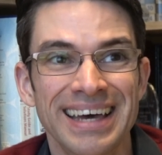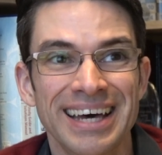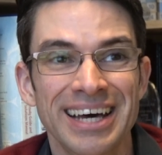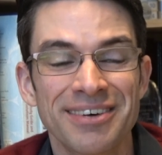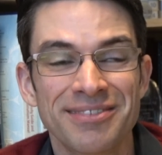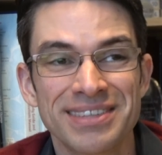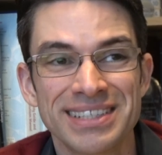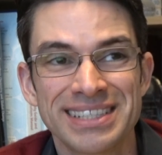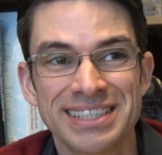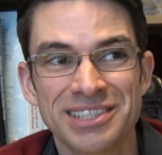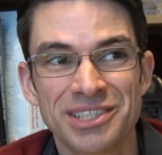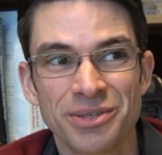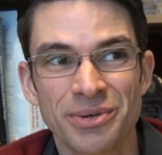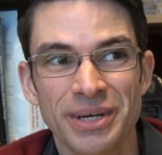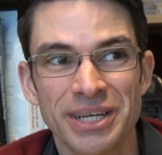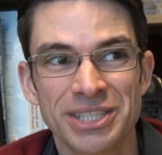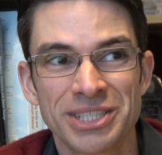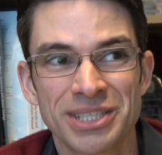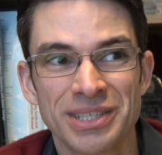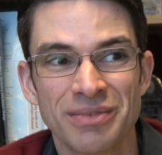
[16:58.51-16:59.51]
of the
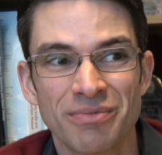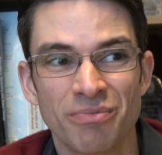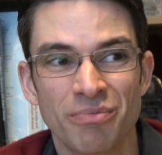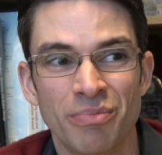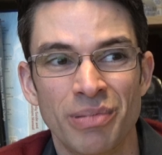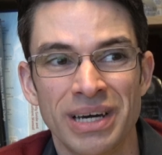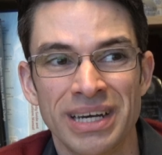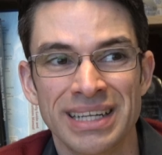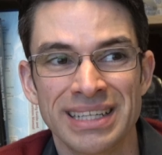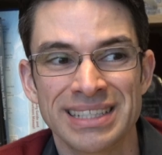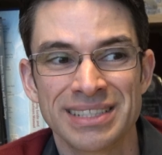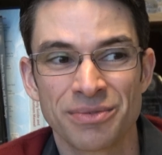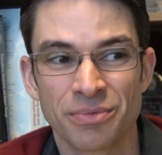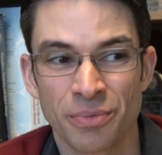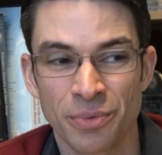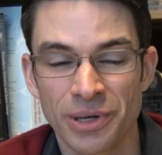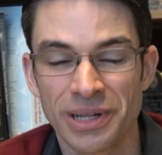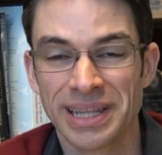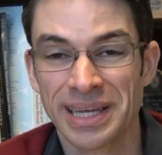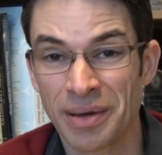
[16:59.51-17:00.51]
situation, but it's
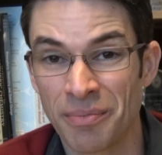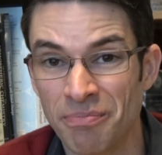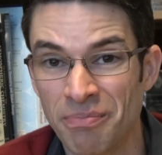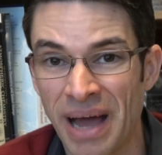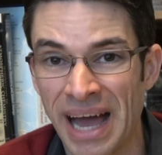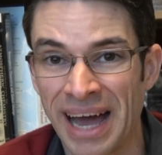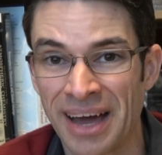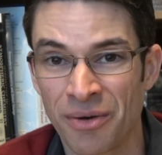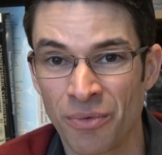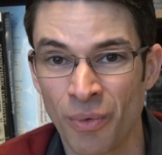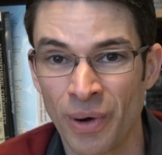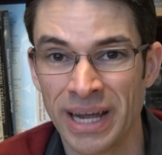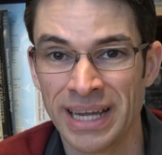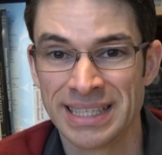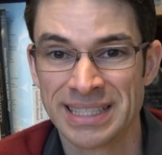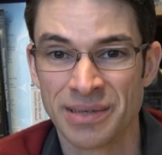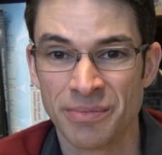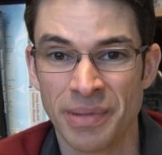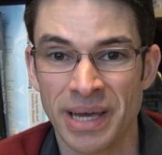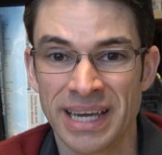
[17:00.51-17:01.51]
really a bad way
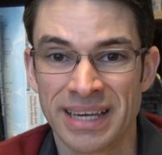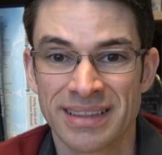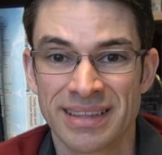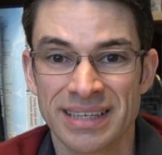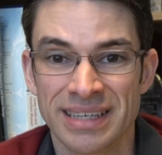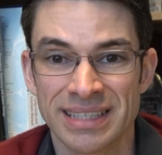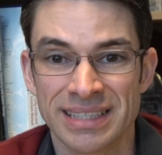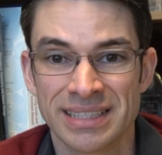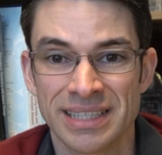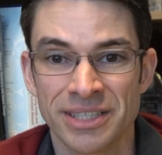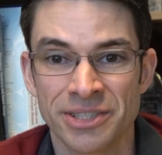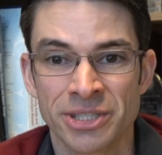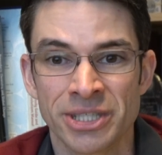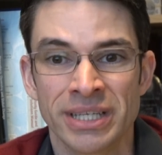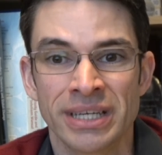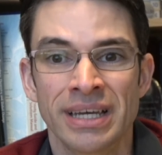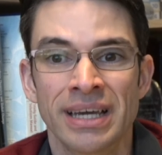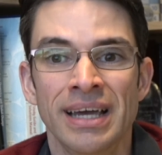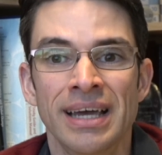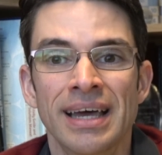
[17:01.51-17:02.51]
to make the
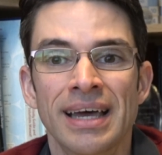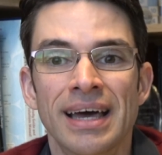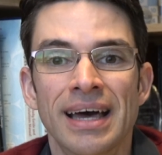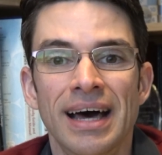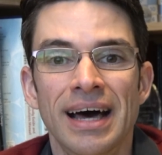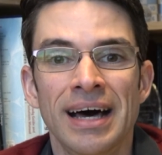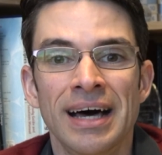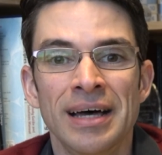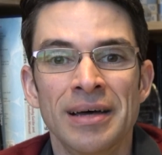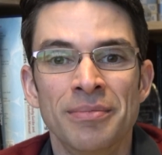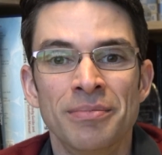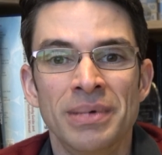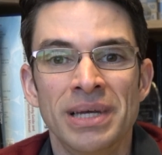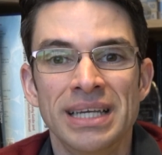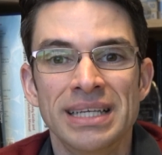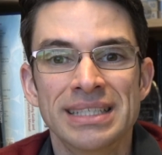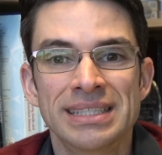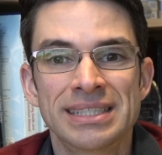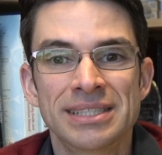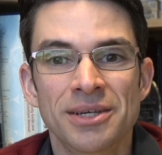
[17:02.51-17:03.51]
decision.
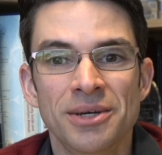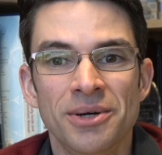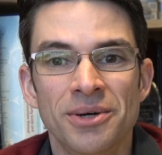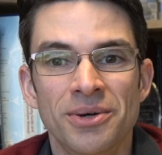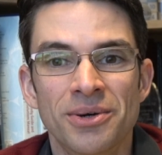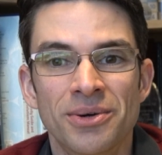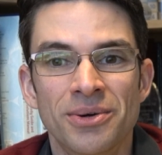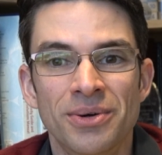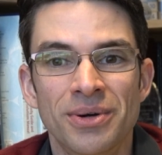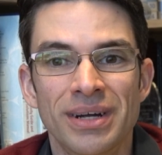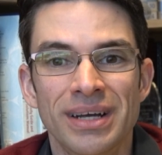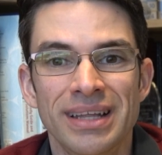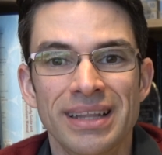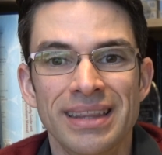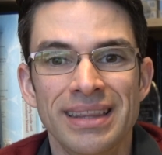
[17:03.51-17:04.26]
Um, so